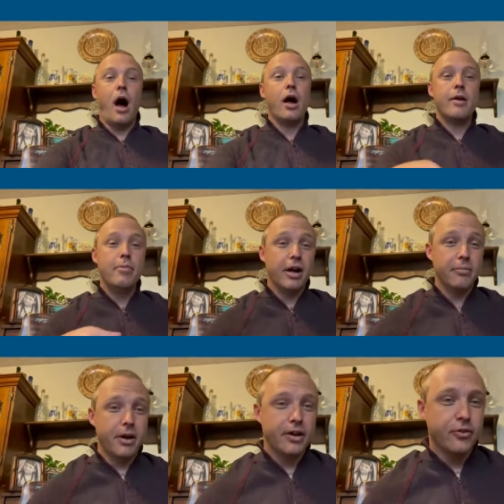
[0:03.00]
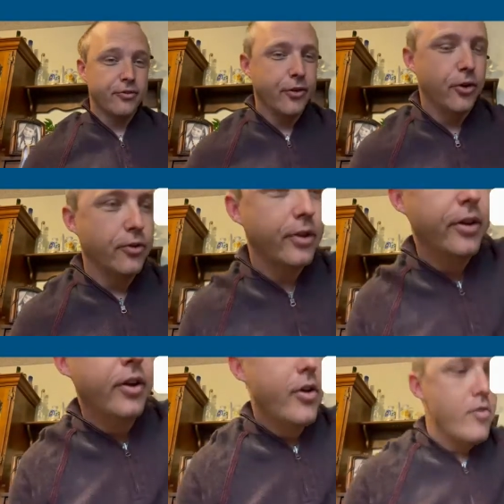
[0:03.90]
I bought a microphone.
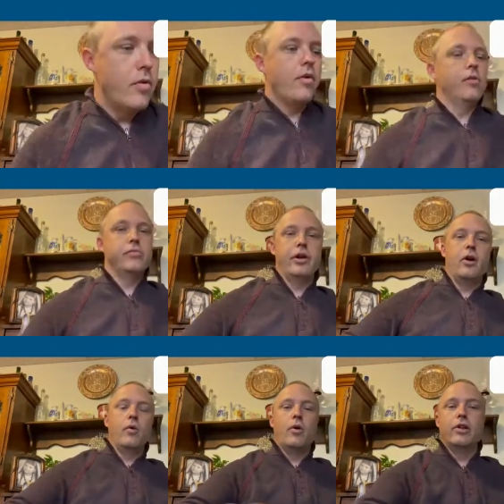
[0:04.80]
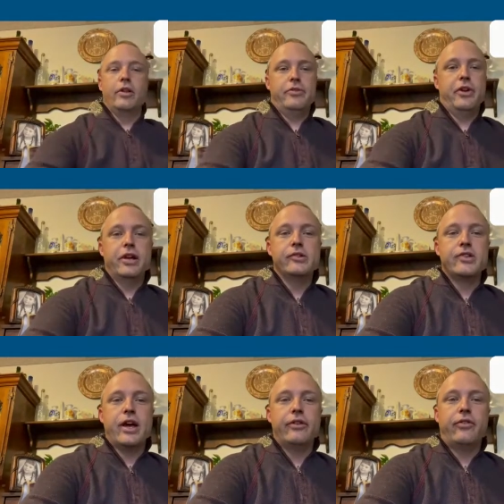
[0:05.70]
You know, one of the things
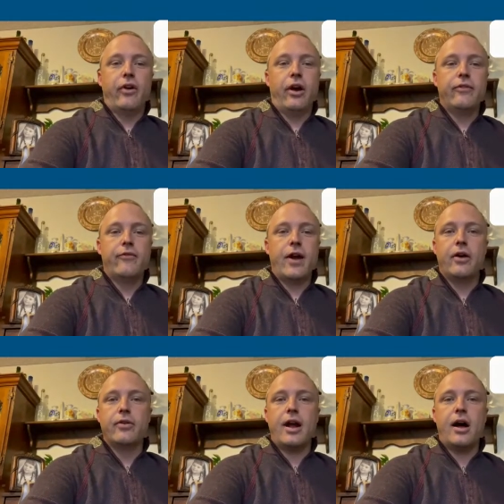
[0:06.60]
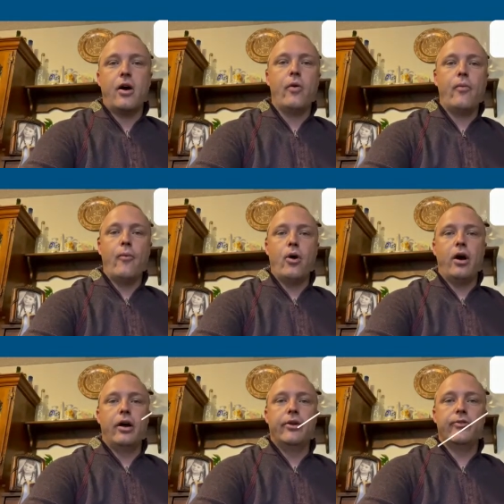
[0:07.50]
that uh, I found out
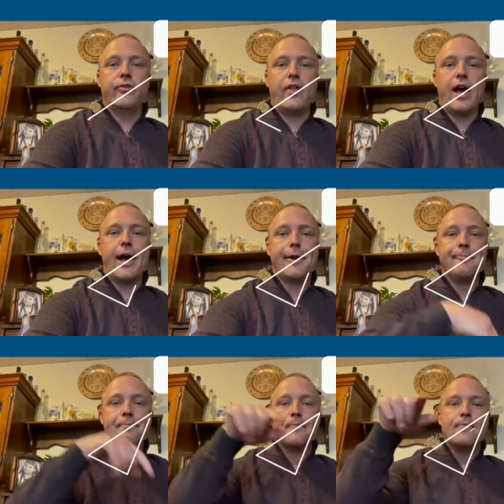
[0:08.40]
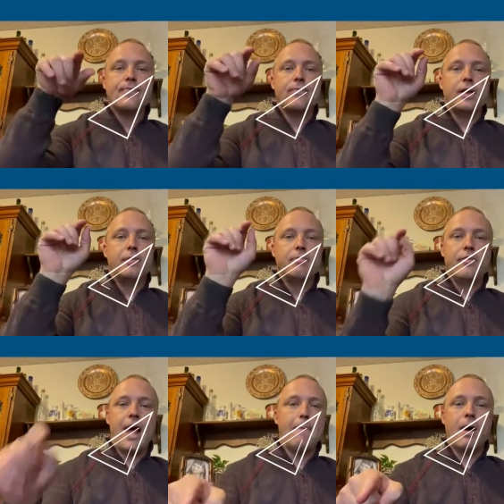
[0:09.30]
was that
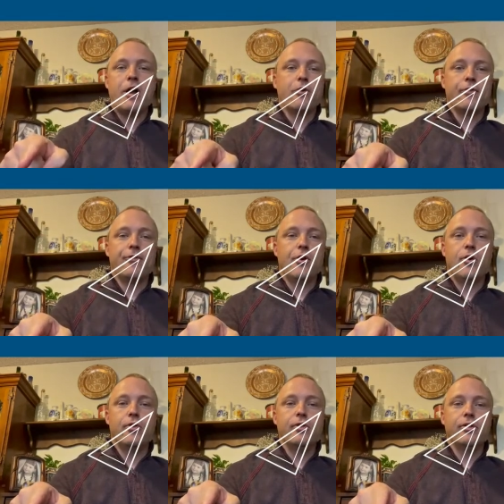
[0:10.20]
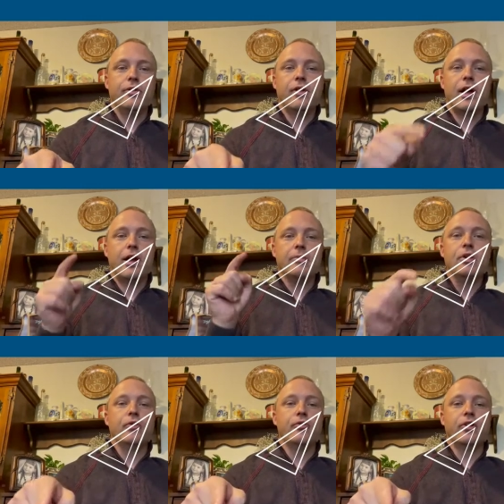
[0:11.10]
that microphone that I'm
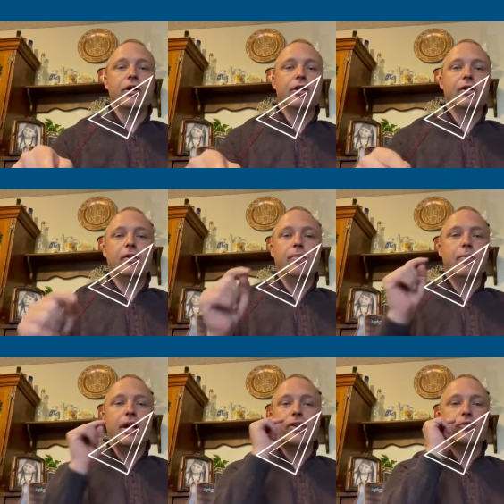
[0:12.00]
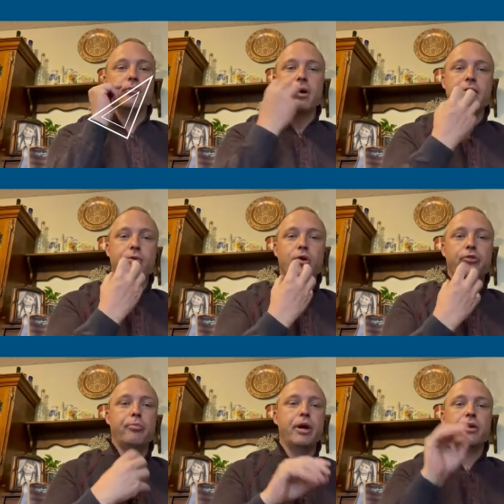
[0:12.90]
using makes my voice
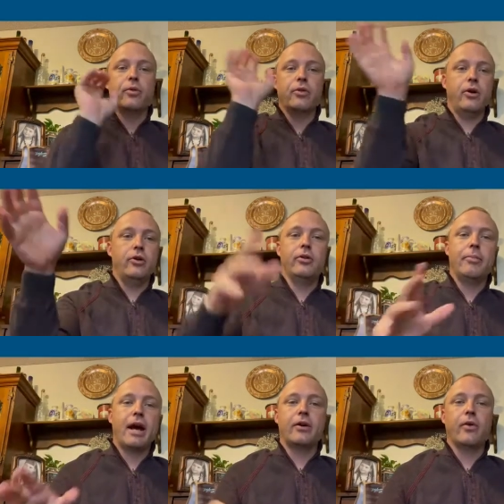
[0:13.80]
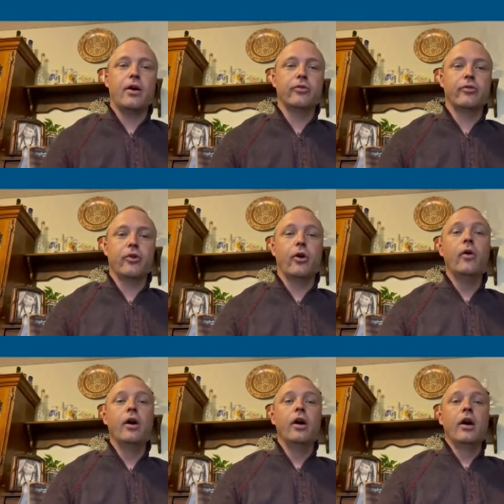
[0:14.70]
better with all the background. So
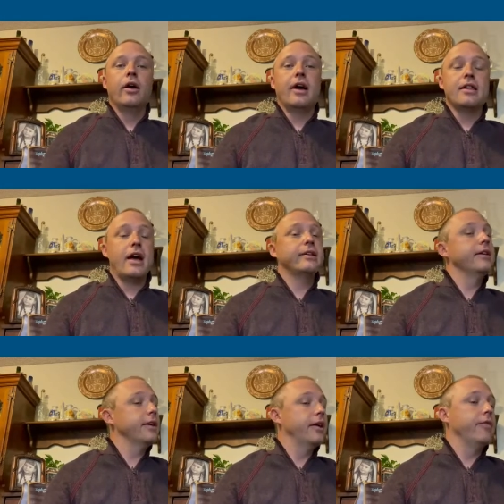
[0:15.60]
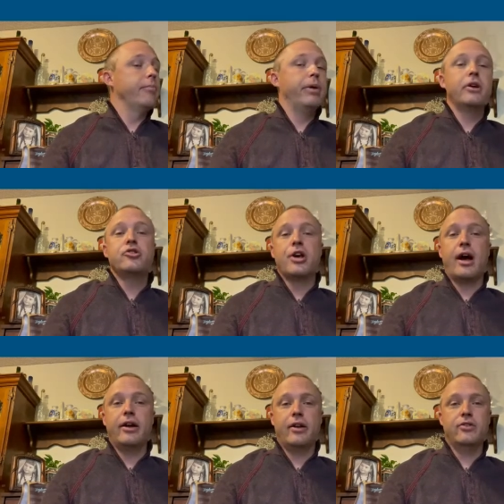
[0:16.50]
I'd like to give a big
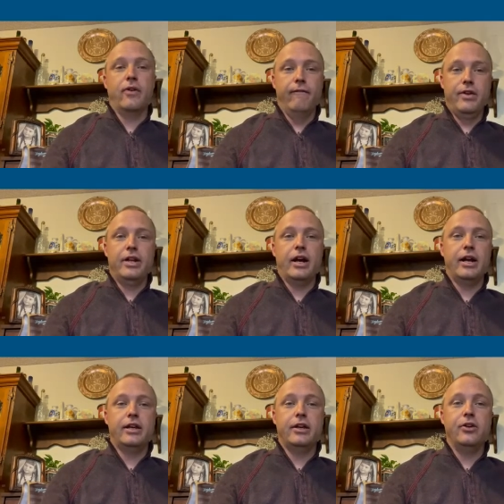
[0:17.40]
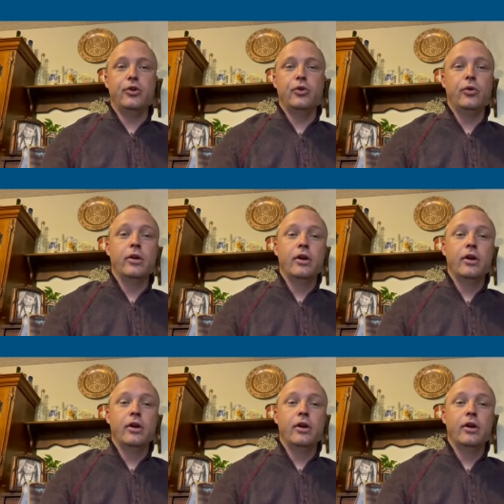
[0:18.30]
shout out to vidIQ.